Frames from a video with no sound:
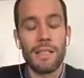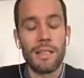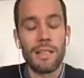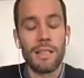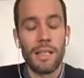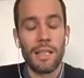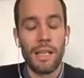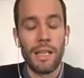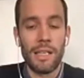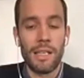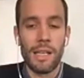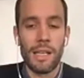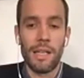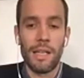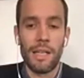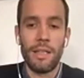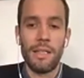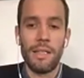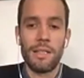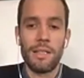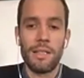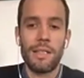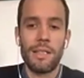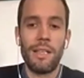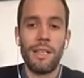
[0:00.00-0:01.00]
the late
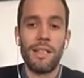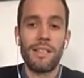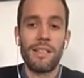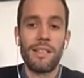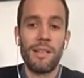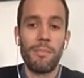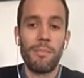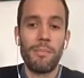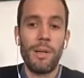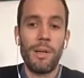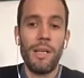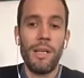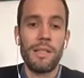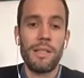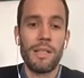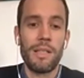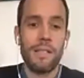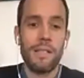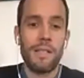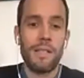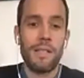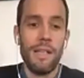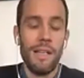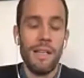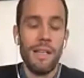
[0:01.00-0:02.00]
90s, and in some
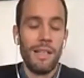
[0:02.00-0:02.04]
places,